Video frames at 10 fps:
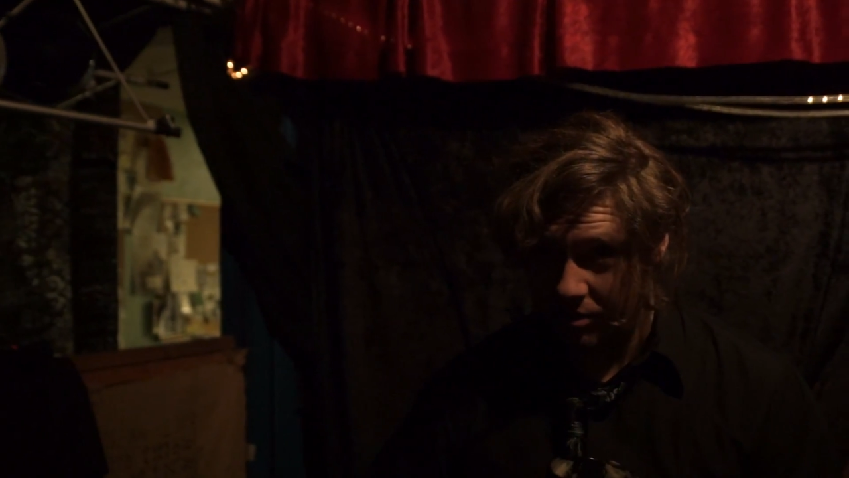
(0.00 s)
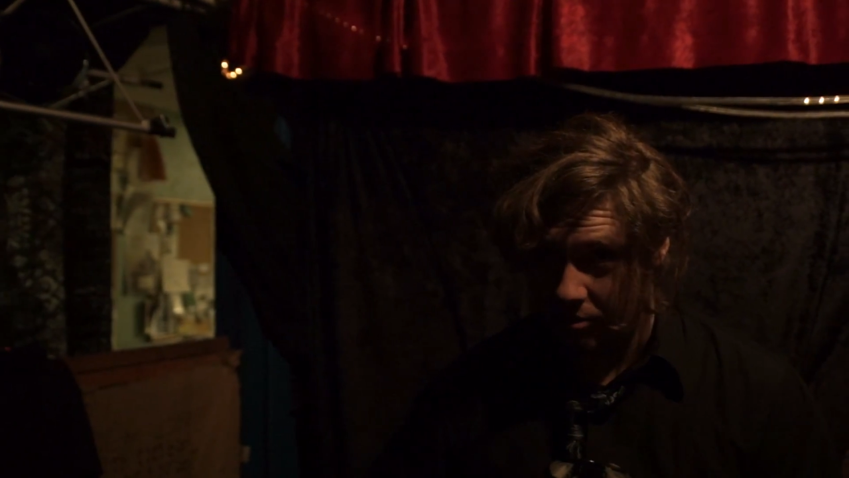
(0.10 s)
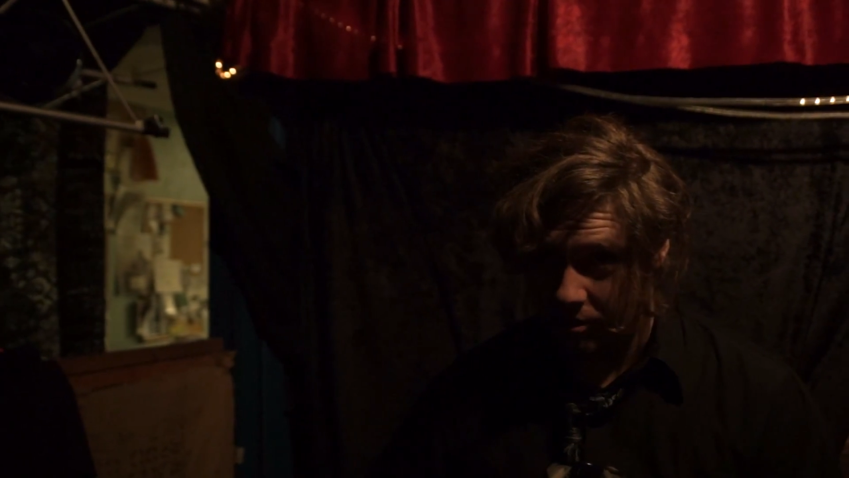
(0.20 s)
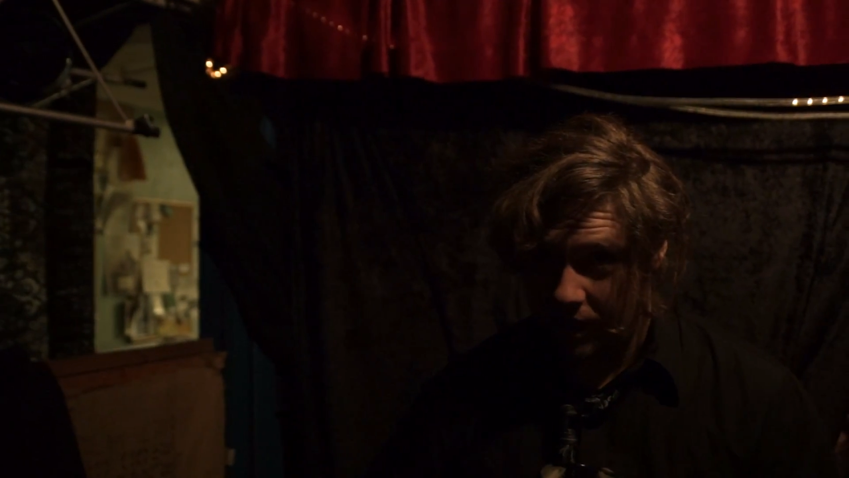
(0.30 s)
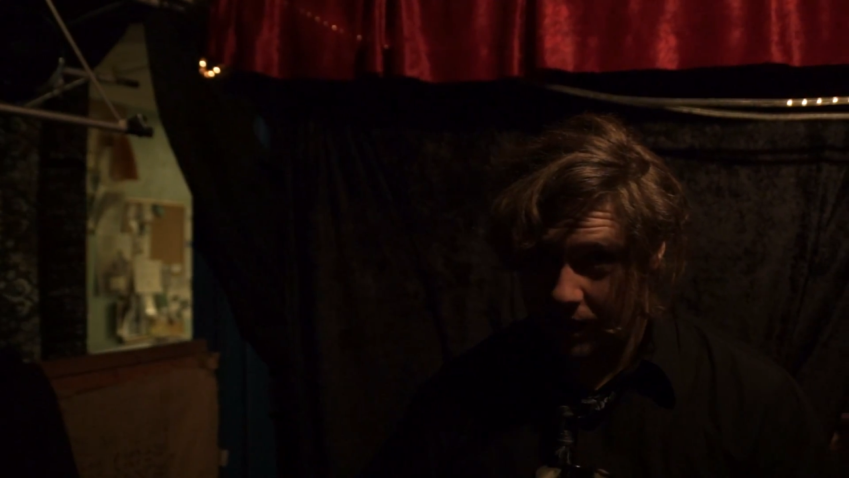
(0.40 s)

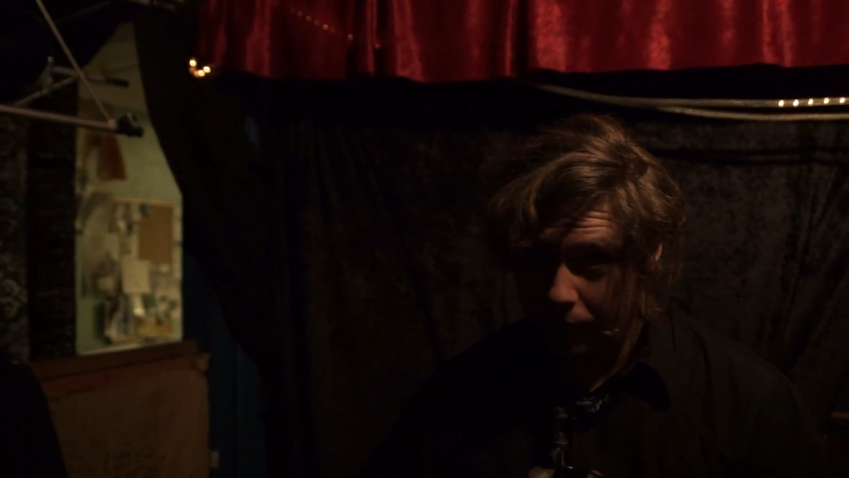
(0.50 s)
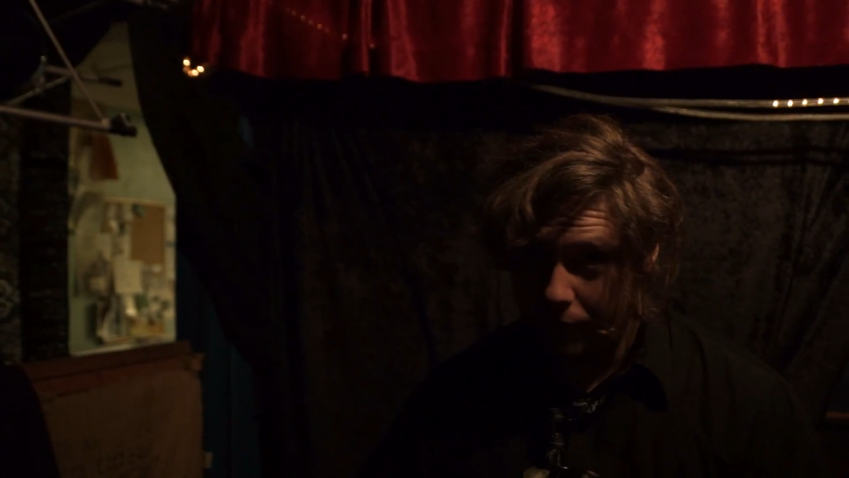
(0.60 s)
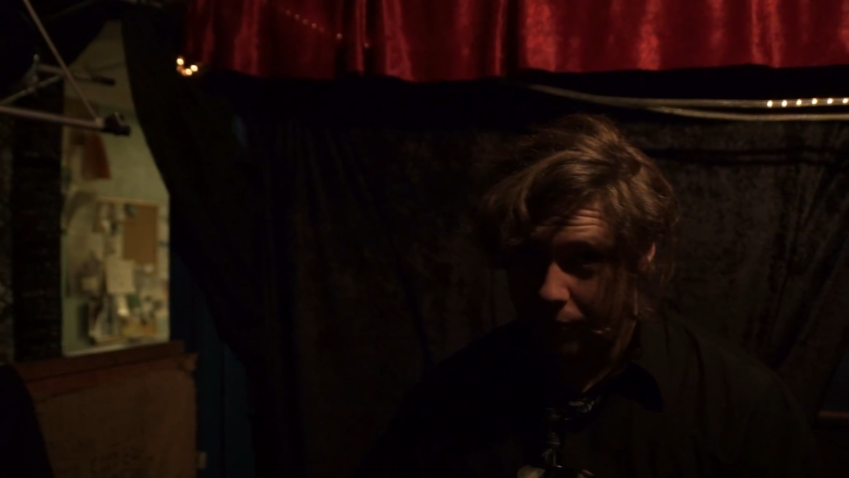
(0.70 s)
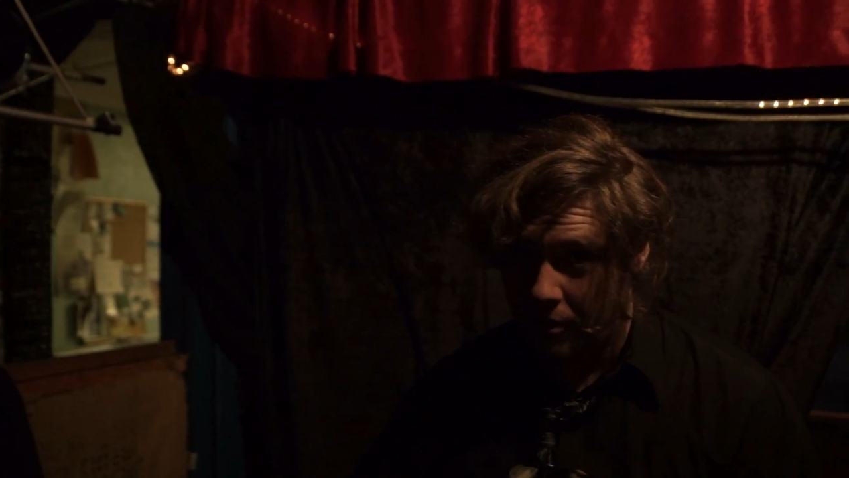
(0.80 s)
adult life.